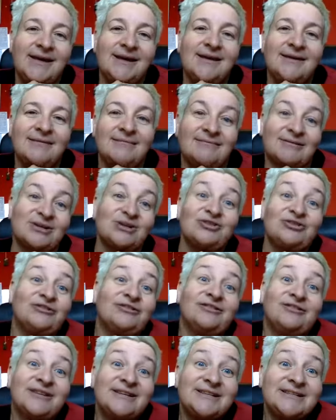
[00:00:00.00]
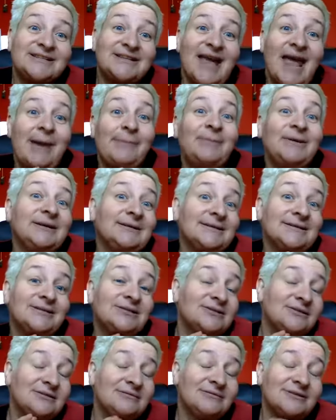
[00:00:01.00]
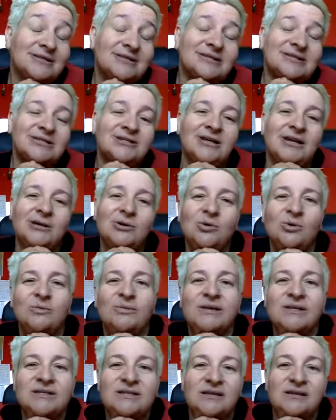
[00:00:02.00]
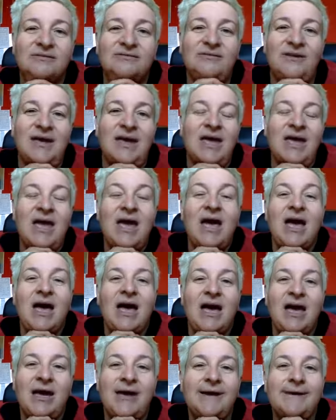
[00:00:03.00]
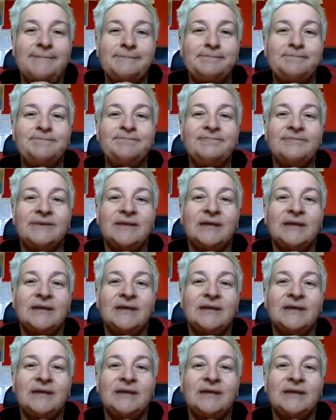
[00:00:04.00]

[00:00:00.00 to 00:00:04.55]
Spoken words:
or a tourist, a happiness tourist, should I call myself. And